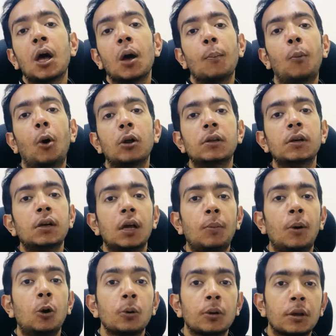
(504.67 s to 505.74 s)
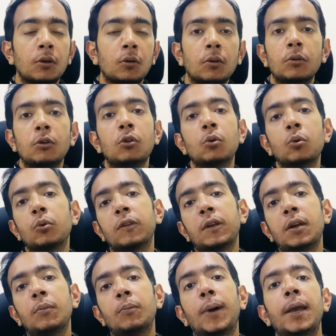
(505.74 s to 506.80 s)
bothered about
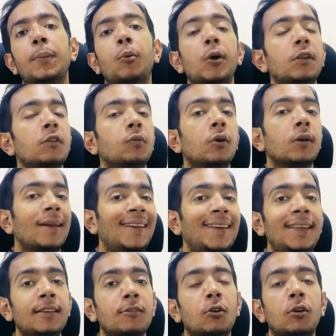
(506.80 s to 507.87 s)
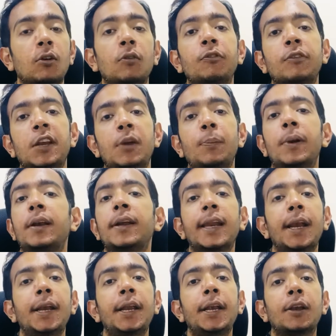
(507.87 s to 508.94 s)
using my points for any sort of statement
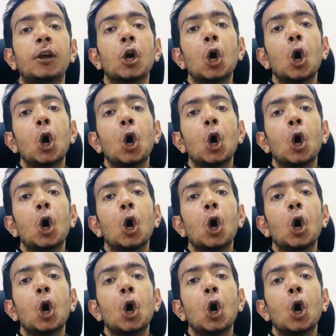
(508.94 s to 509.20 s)
credit